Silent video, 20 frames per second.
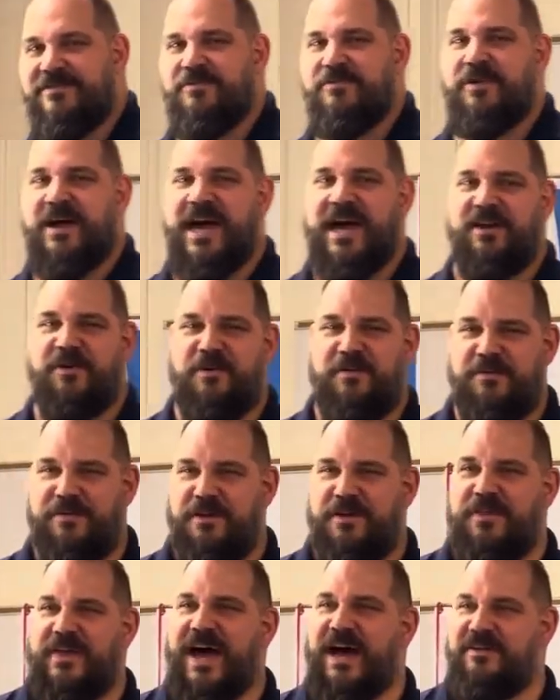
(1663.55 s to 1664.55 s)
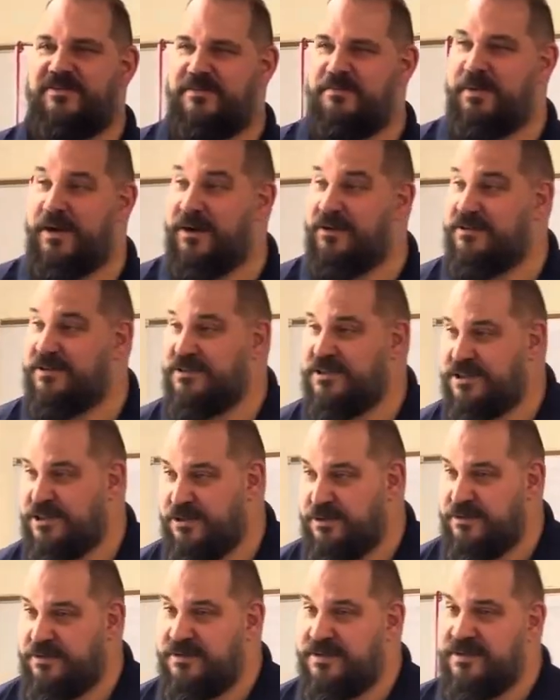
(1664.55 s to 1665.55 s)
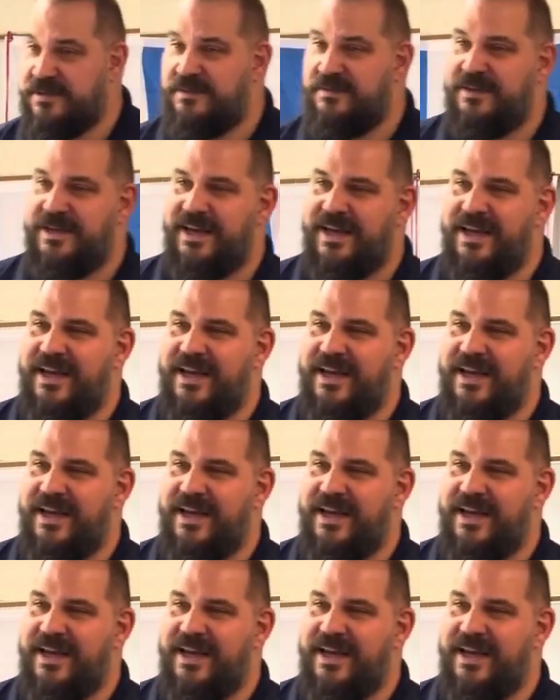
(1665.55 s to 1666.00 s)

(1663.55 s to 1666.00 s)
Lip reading: who had over 1,000 pairs of shoes